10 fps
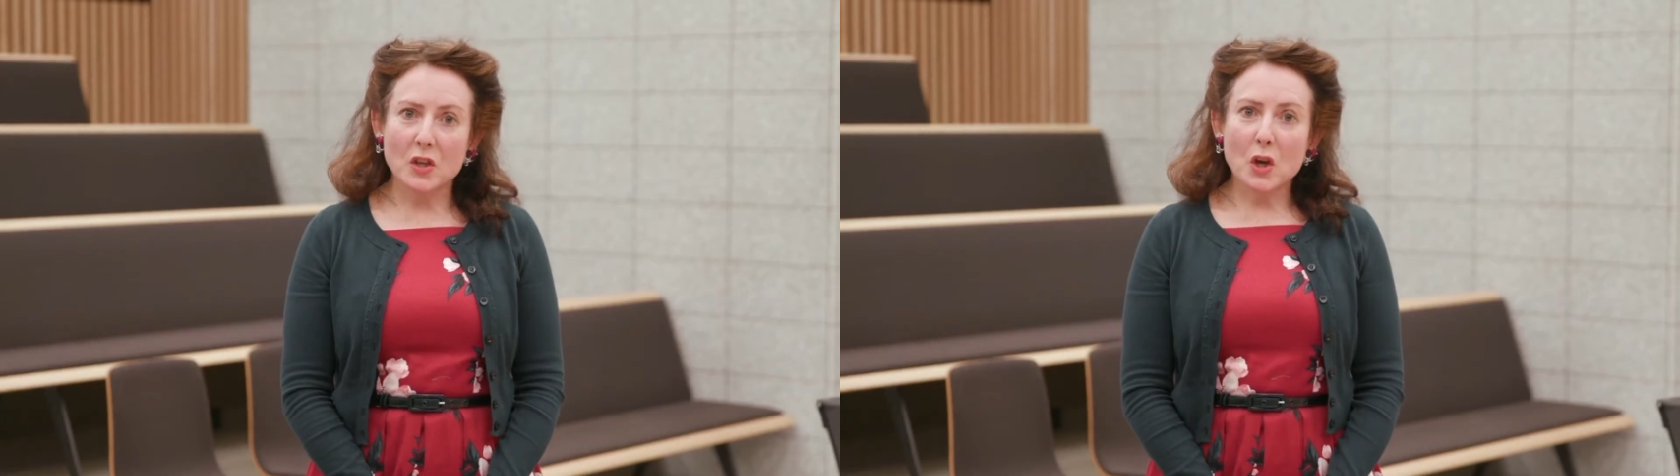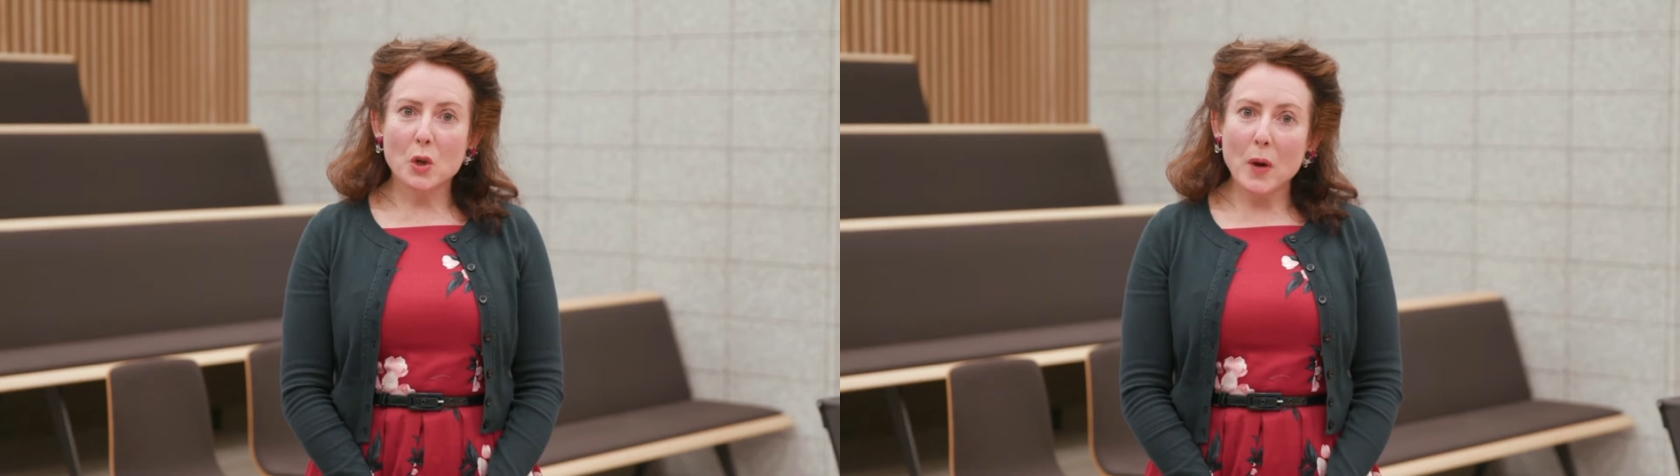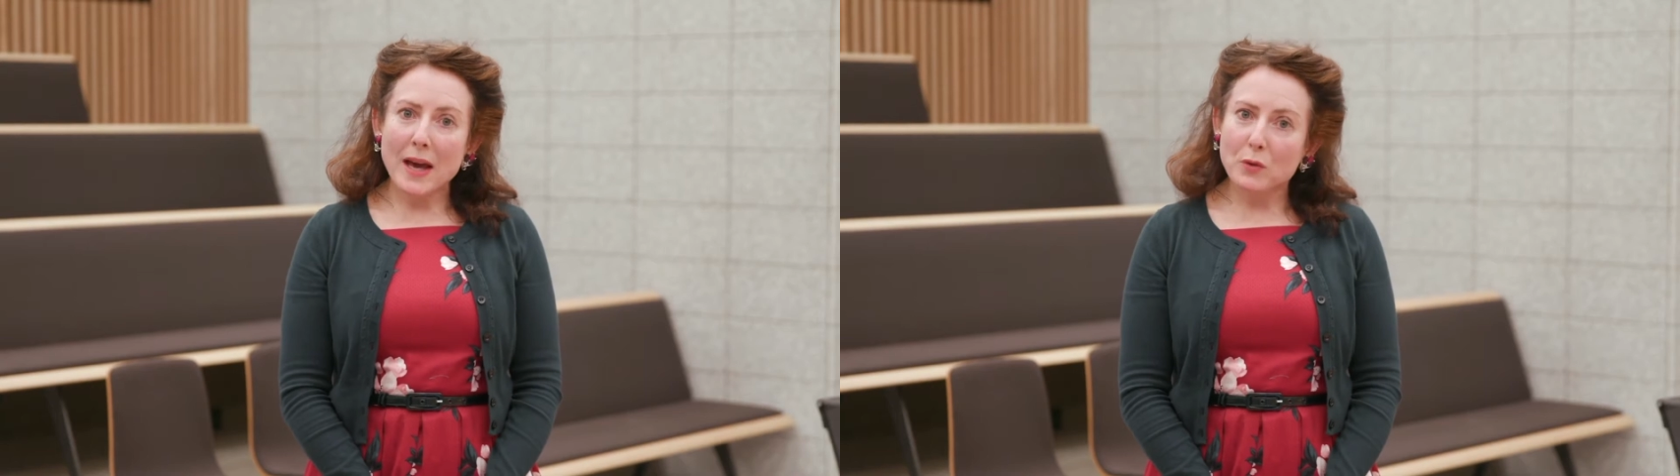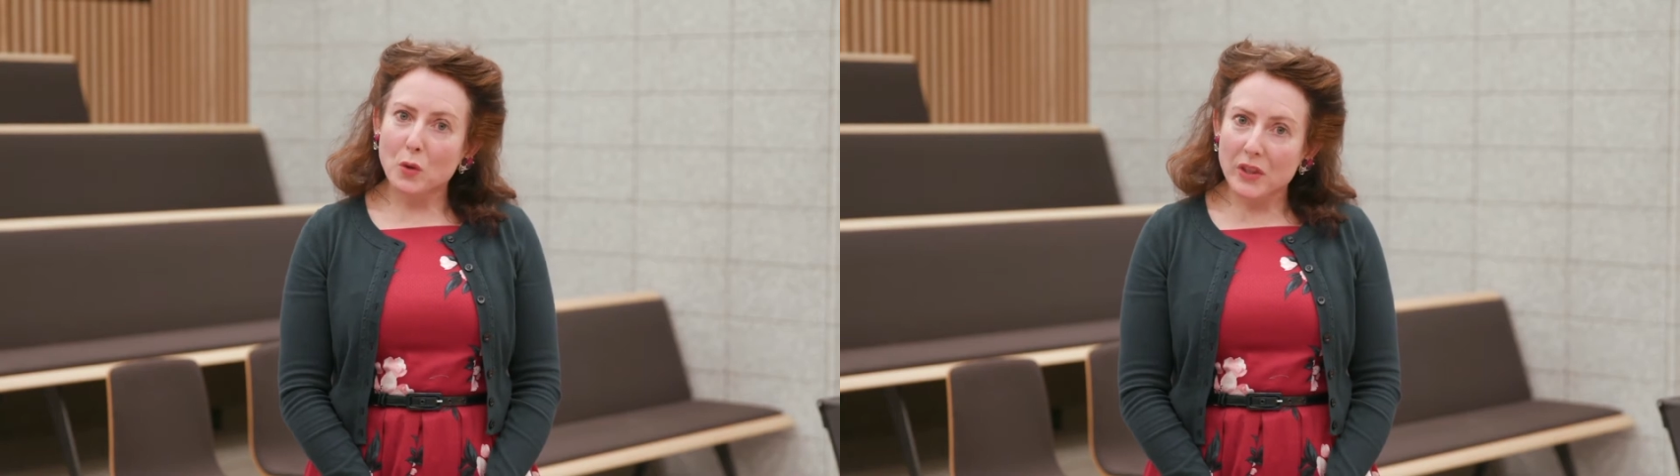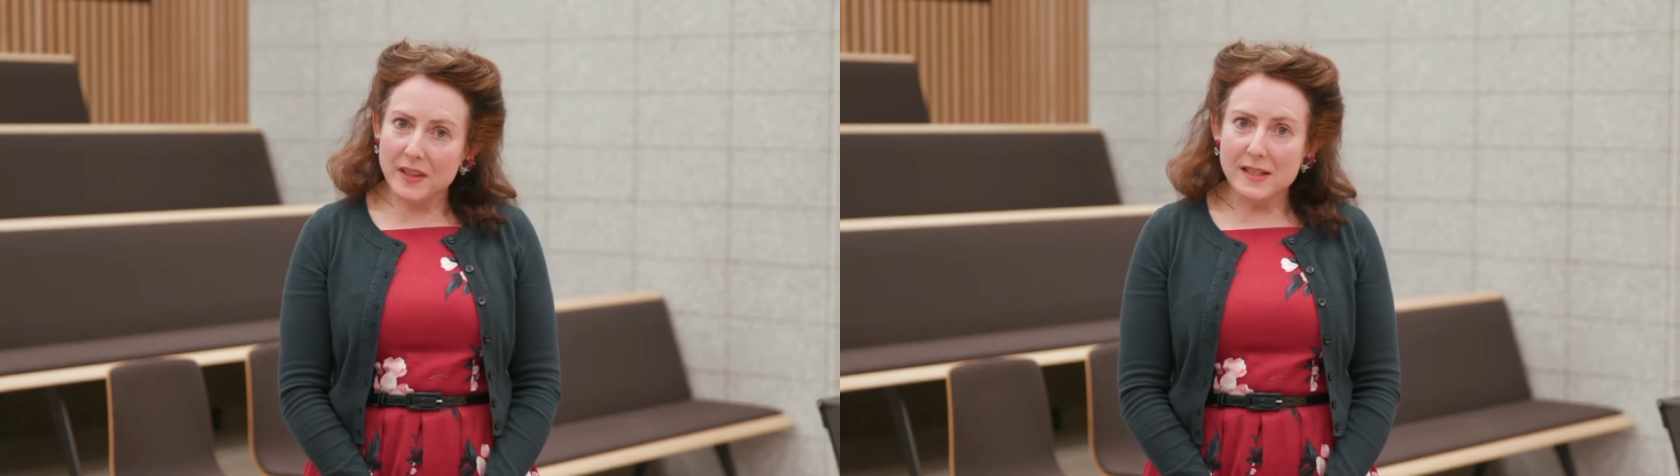who have
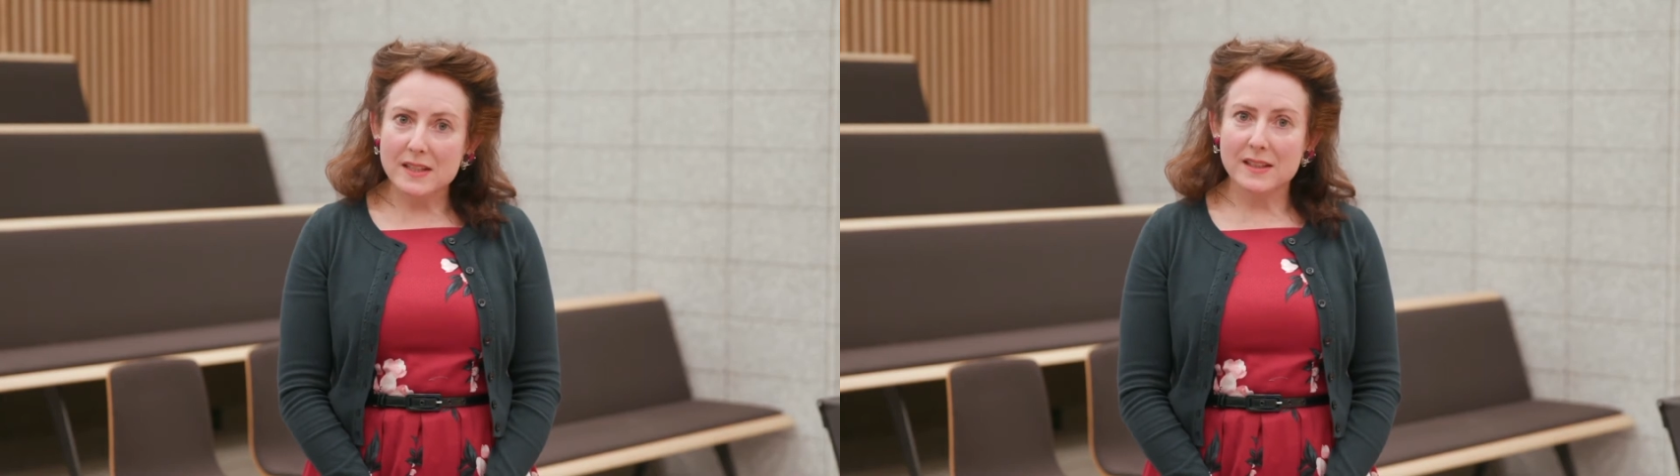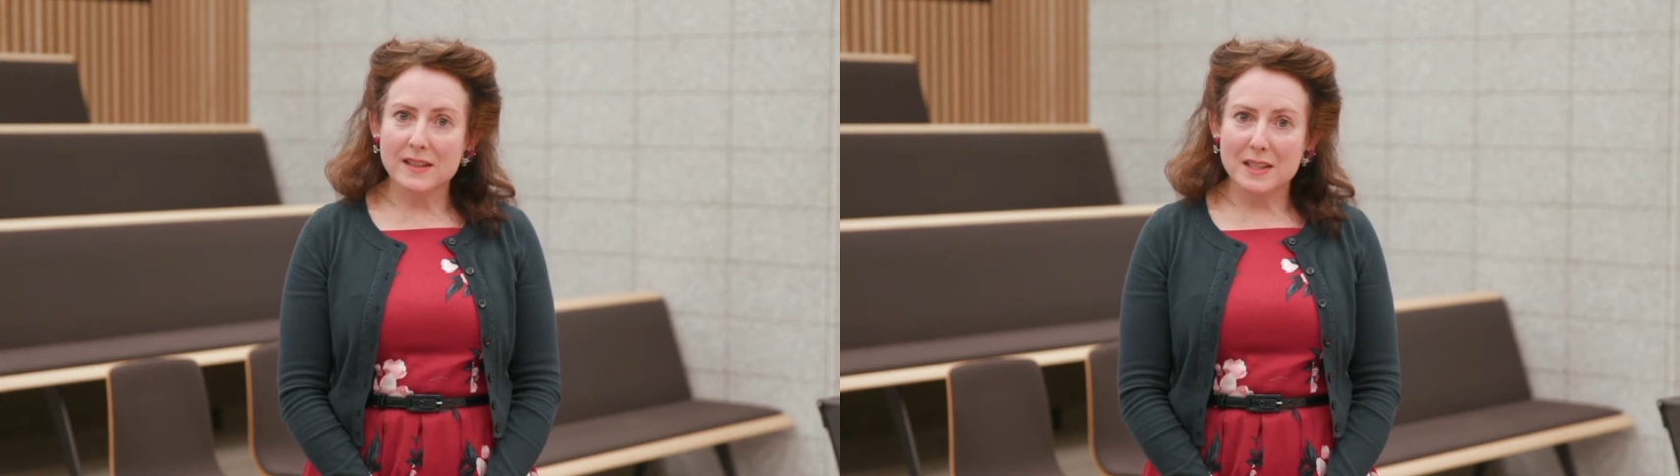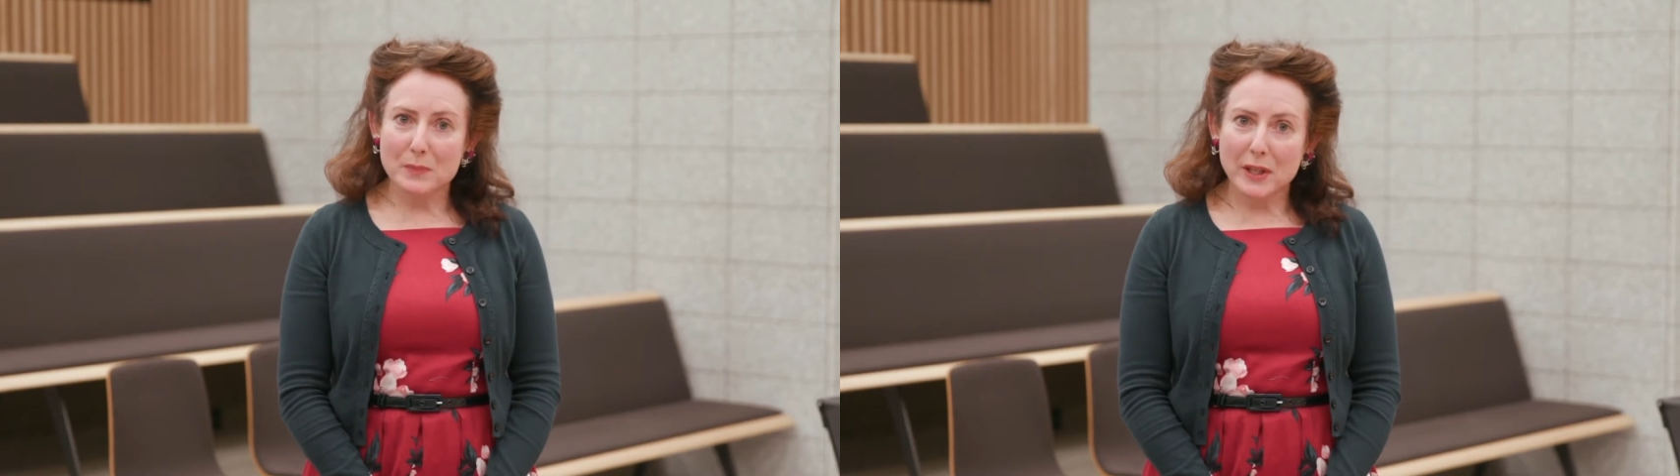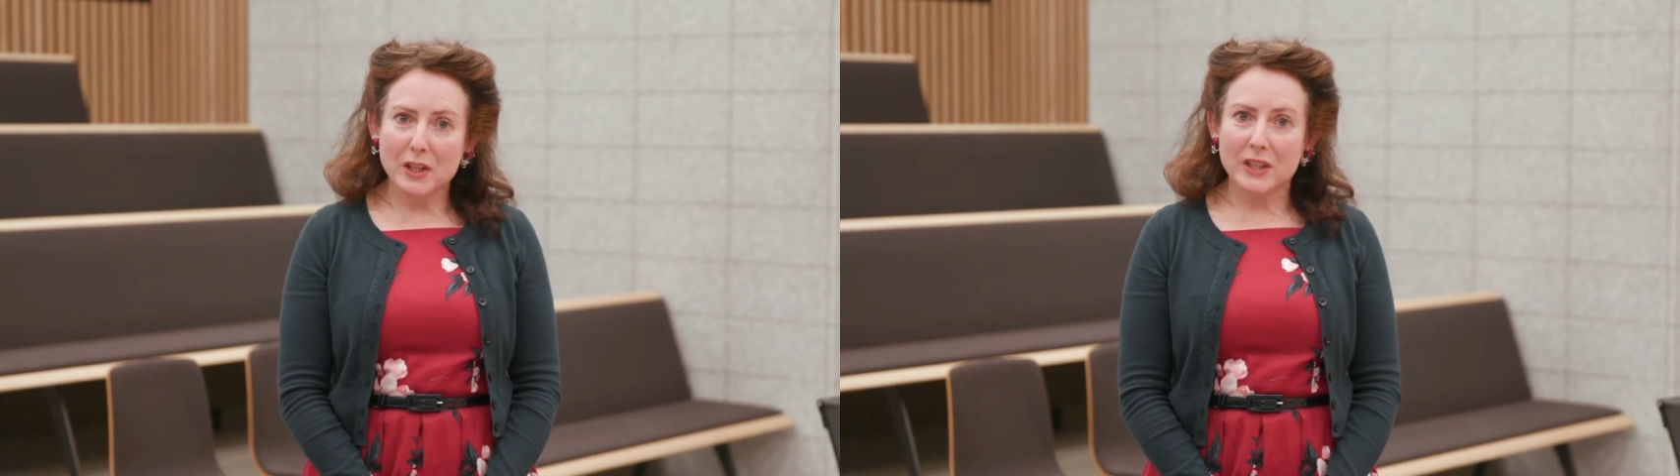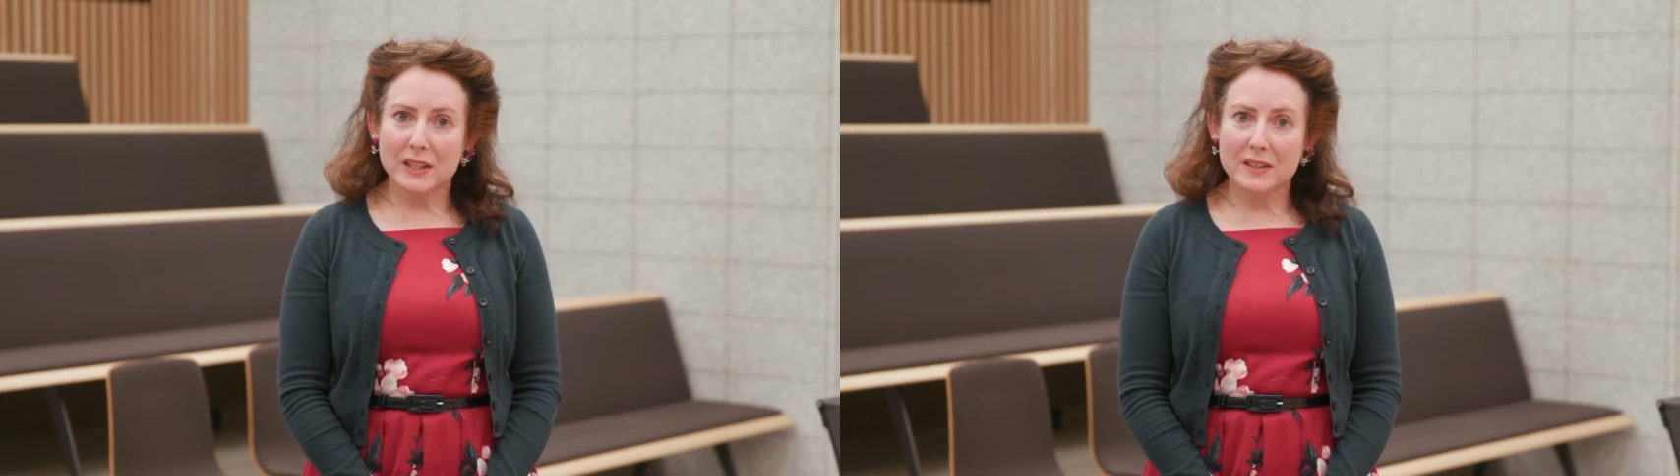authentic
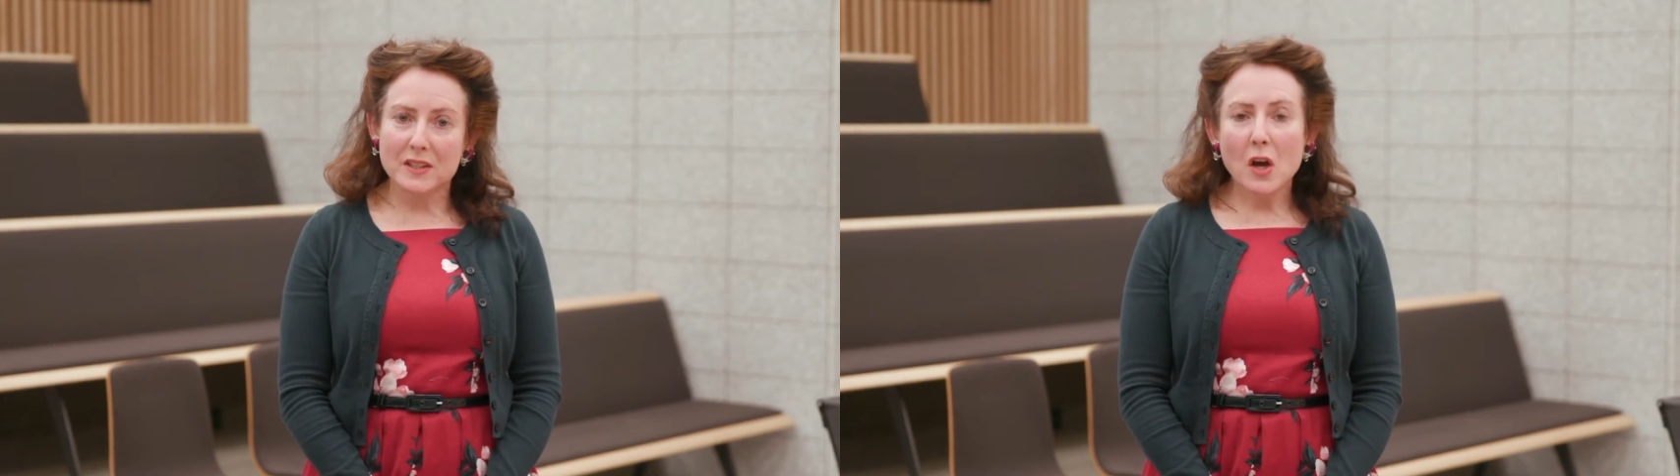experience